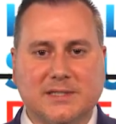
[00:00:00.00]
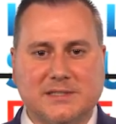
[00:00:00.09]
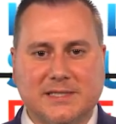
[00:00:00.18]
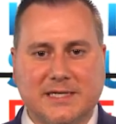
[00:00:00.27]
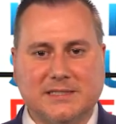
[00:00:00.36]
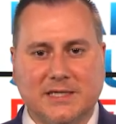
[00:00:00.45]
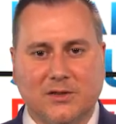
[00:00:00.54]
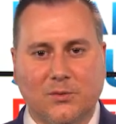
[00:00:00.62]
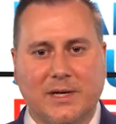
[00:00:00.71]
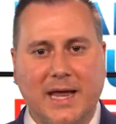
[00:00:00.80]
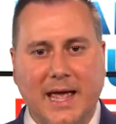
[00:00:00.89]

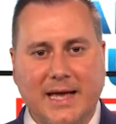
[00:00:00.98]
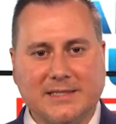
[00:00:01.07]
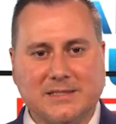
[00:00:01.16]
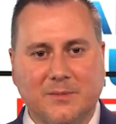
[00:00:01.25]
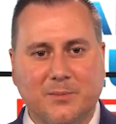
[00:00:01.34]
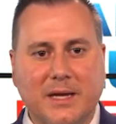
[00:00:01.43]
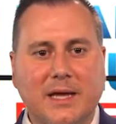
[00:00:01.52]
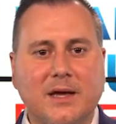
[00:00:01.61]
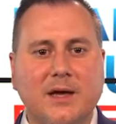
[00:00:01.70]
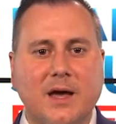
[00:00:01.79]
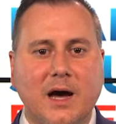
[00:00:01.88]
63-day
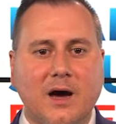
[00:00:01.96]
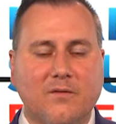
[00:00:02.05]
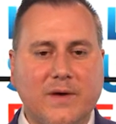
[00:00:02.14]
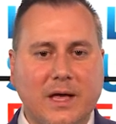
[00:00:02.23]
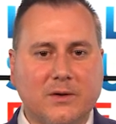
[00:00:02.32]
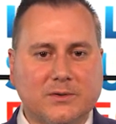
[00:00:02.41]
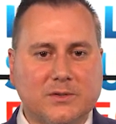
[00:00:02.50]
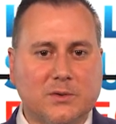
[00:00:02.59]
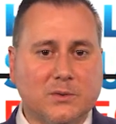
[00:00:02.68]
SEP available